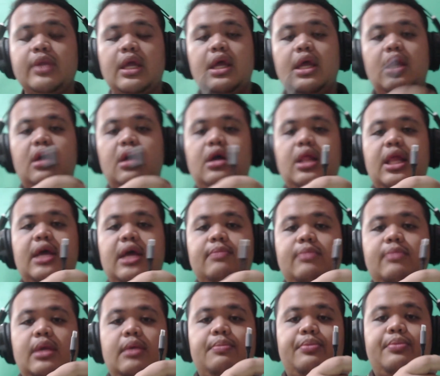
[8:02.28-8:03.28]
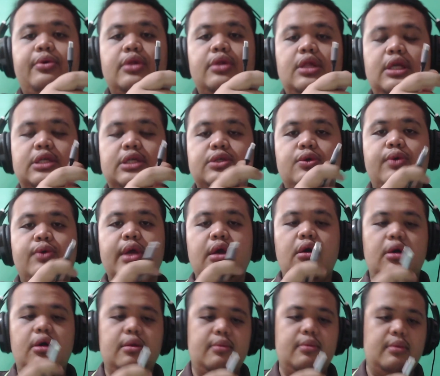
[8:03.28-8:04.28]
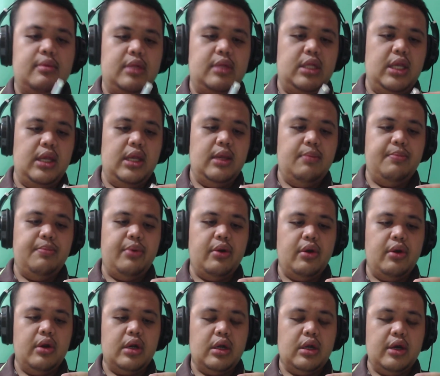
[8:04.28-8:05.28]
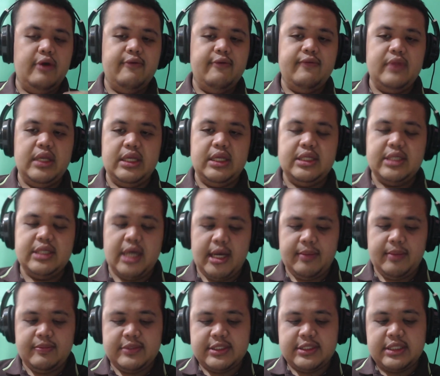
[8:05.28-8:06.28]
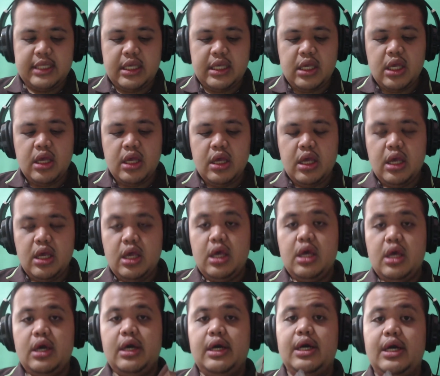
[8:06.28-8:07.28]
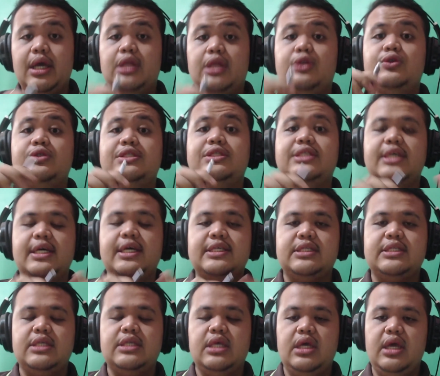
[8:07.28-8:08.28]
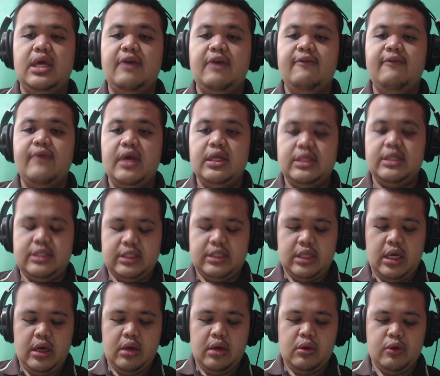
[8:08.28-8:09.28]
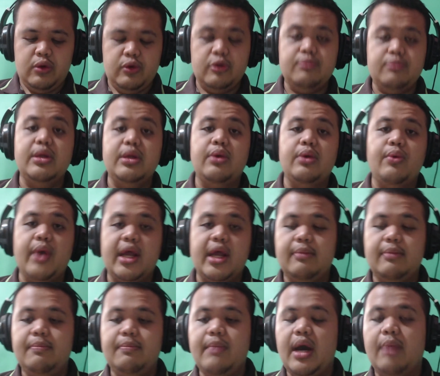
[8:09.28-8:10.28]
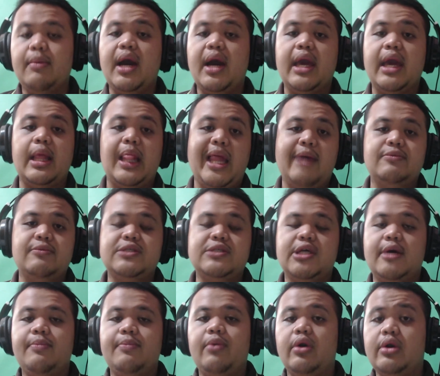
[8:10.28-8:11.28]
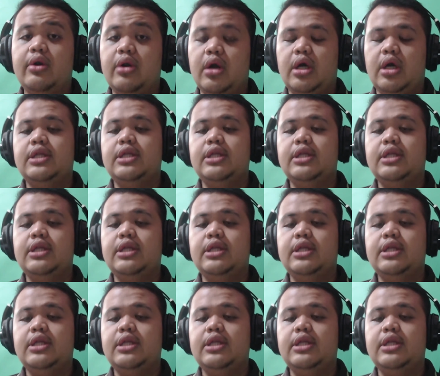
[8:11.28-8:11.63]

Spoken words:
let me put this quick on the port of the Type-C to test if it could be read by my laptop or not.